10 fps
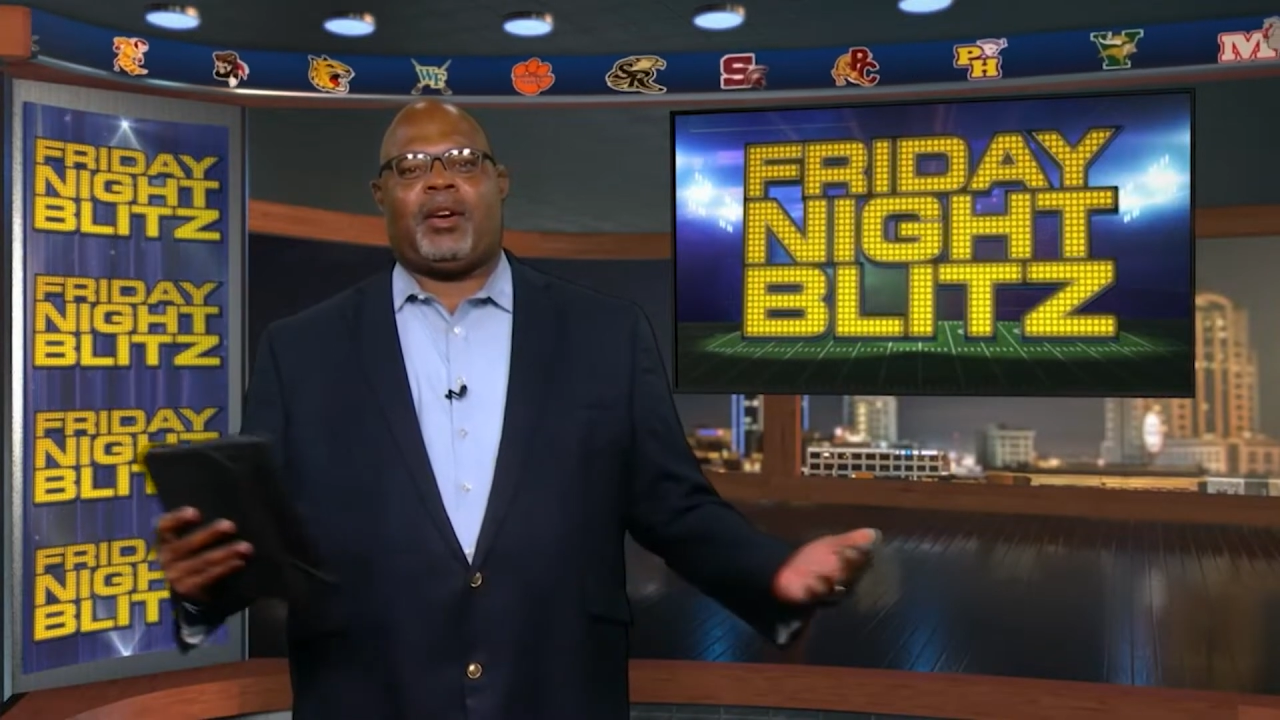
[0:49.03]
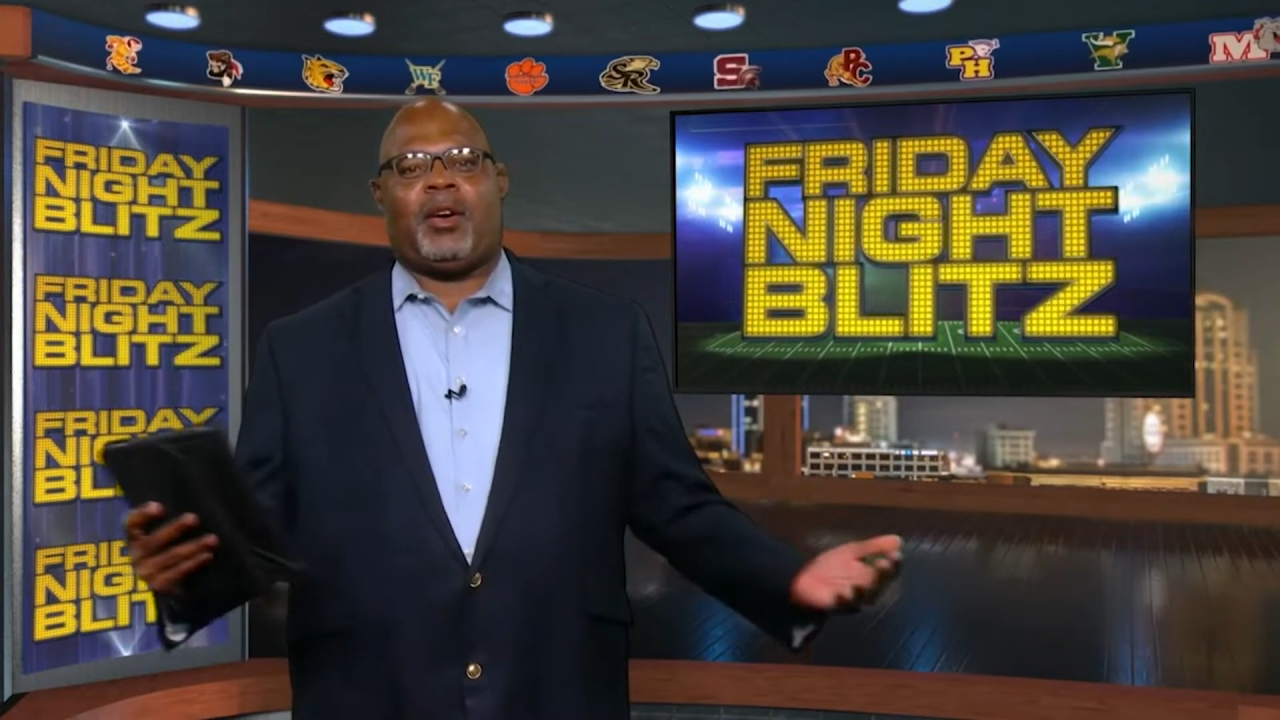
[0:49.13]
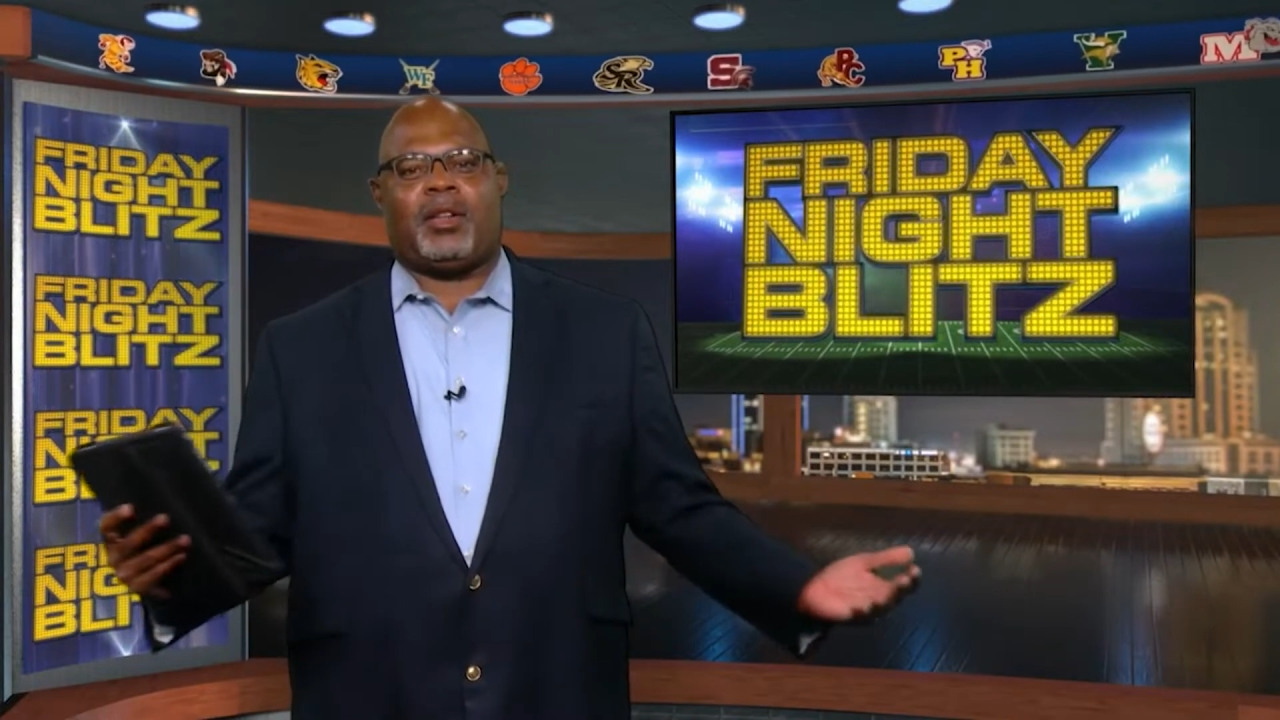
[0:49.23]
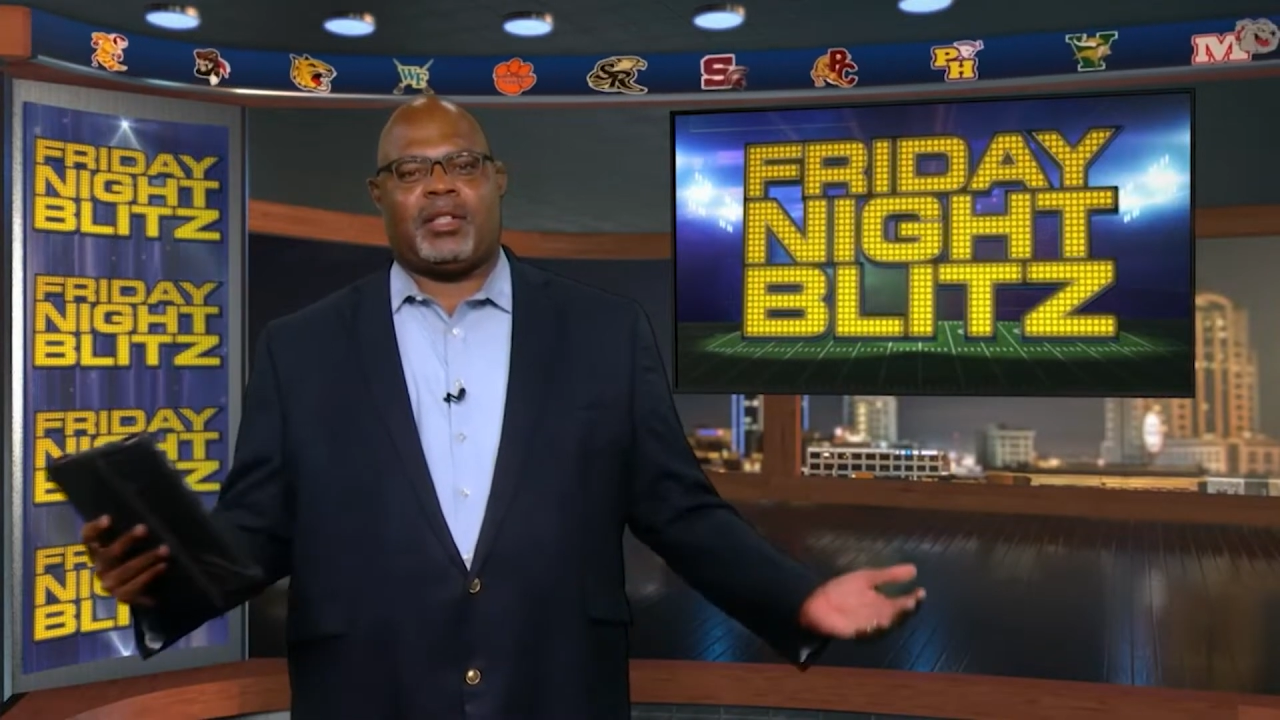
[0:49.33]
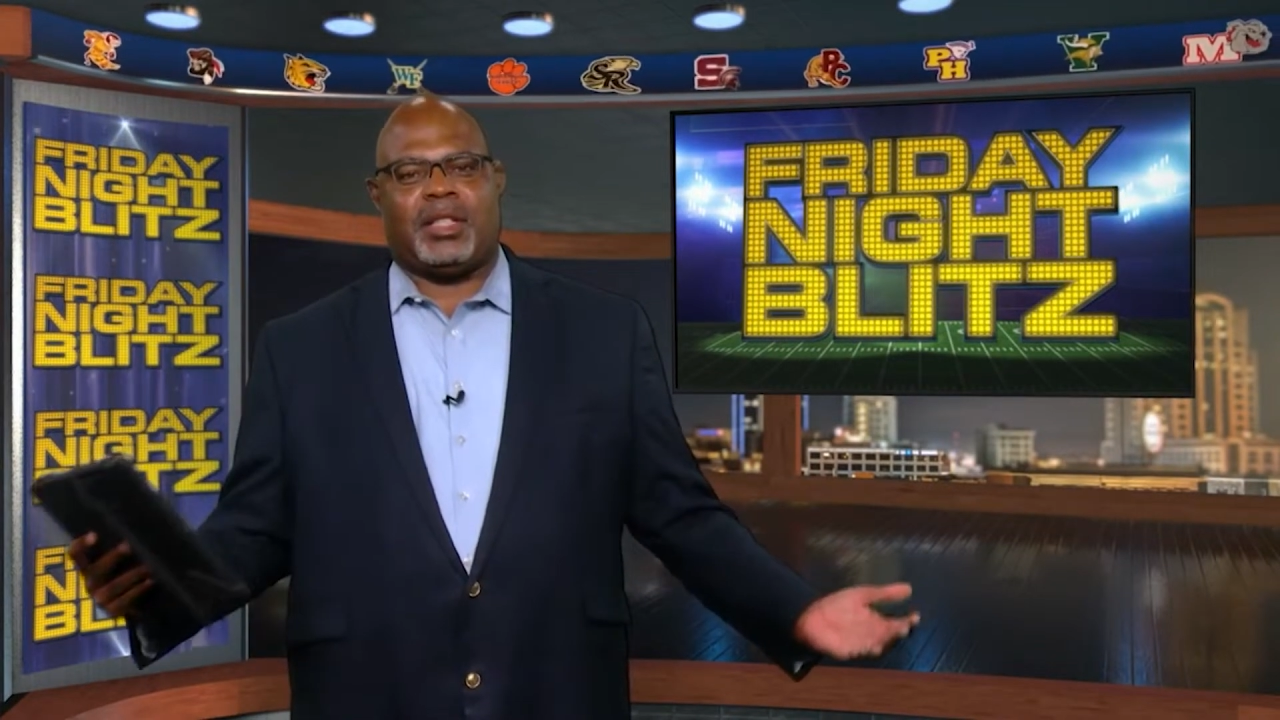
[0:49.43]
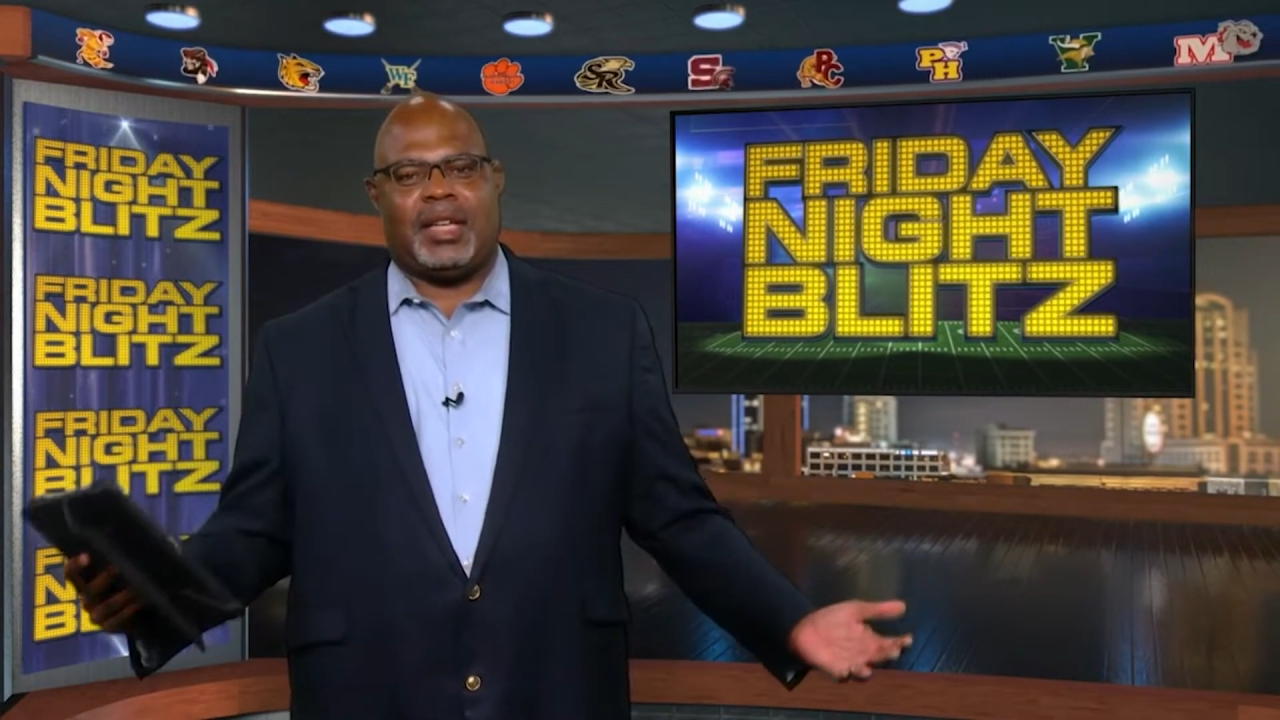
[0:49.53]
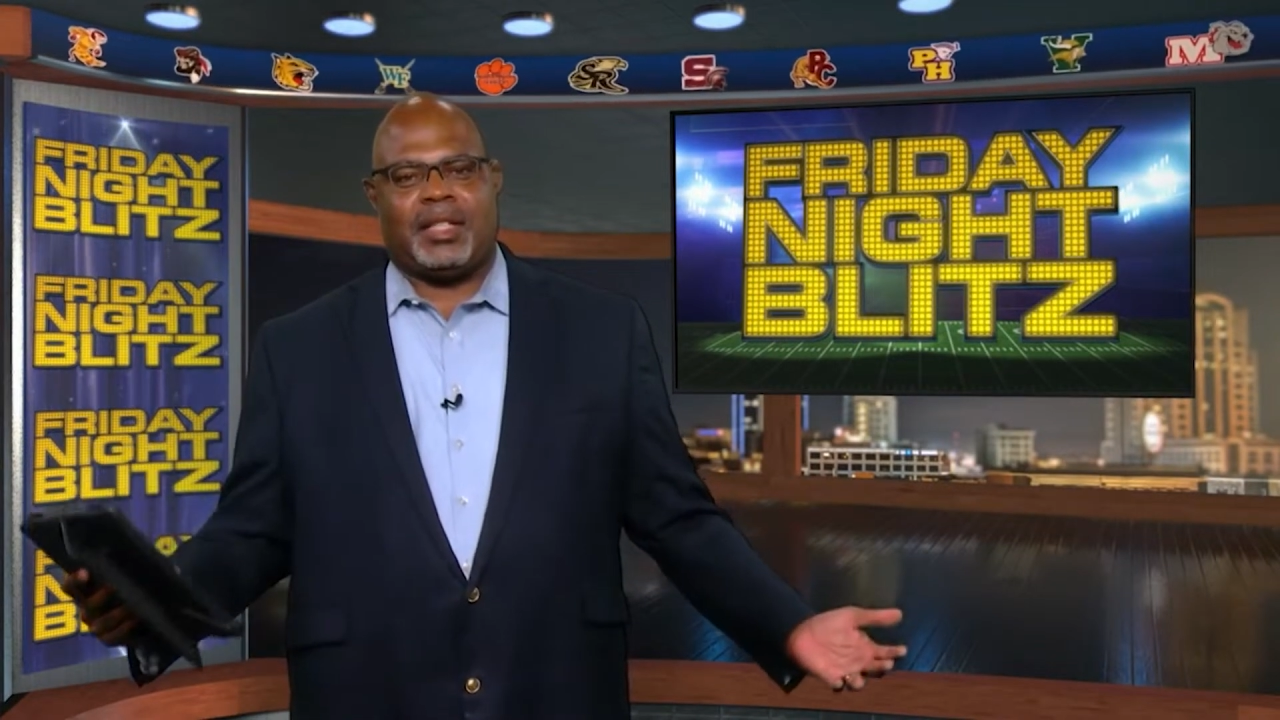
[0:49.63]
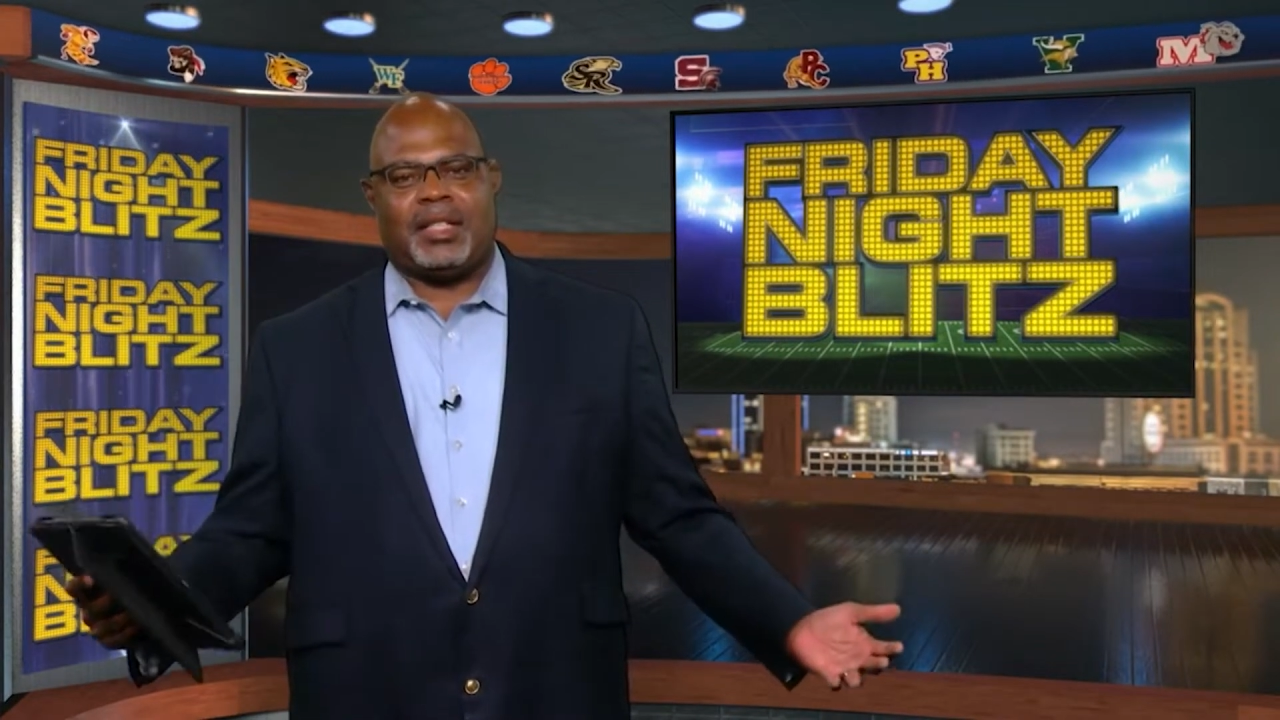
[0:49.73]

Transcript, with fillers: on the season